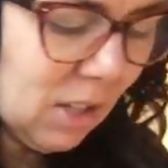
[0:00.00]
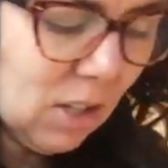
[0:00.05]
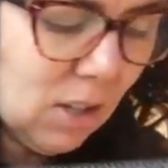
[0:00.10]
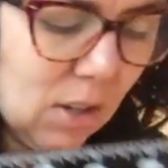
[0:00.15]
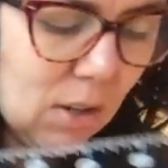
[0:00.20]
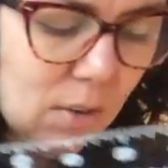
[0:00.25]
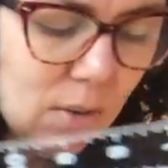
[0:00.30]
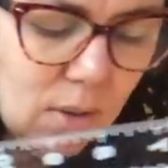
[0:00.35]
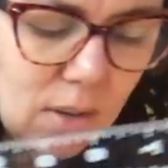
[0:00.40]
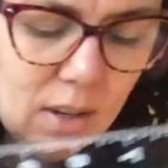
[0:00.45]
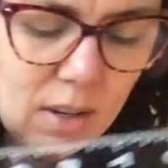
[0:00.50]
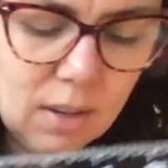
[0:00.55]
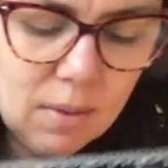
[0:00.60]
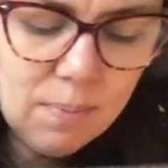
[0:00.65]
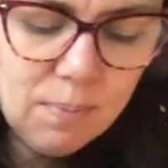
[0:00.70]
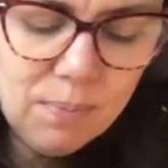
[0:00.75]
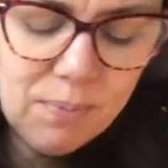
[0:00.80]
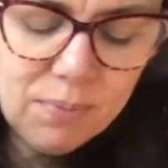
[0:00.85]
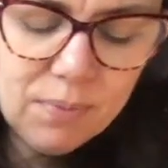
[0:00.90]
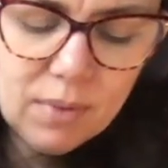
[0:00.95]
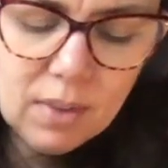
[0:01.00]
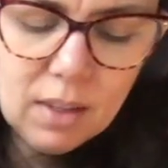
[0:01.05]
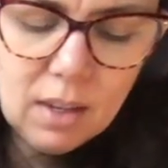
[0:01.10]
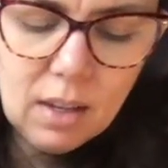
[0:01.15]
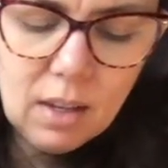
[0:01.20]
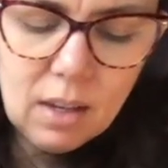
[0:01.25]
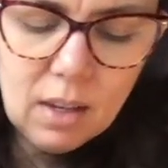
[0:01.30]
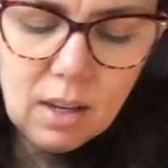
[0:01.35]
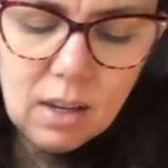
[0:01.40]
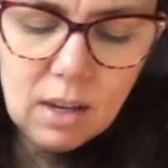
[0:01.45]
to a,
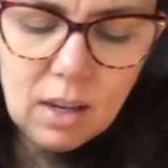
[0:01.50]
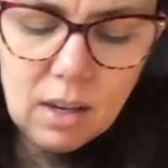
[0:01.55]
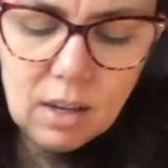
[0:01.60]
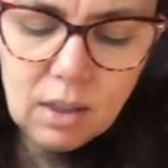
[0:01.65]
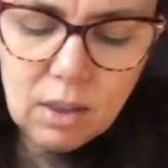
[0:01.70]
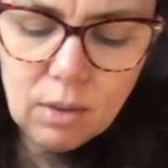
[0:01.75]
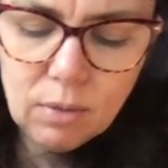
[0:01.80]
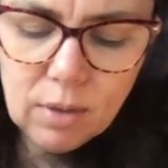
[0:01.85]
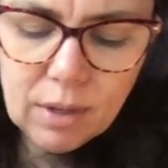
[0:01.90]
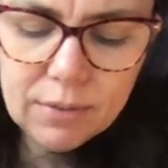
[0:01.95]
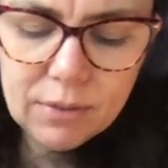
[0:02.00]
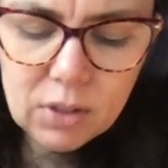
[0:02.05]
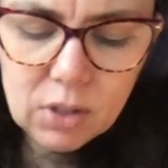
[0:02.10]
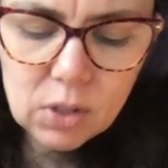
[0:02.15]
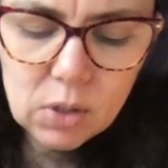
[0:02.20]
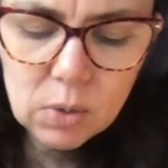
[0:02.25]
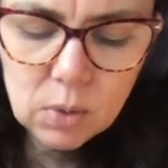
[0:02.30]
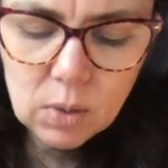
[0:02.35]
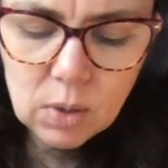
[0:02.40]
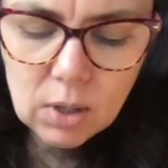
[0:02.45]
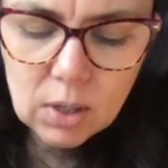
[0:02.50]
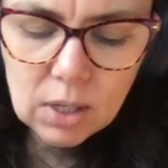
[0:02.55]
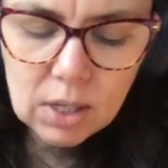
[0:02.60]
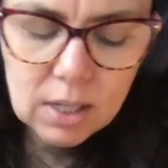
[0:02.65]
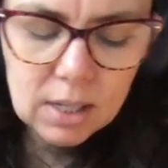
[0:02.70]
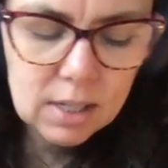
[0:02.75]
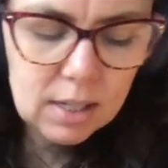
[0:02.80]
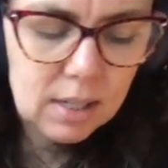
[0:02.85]
a thrift store.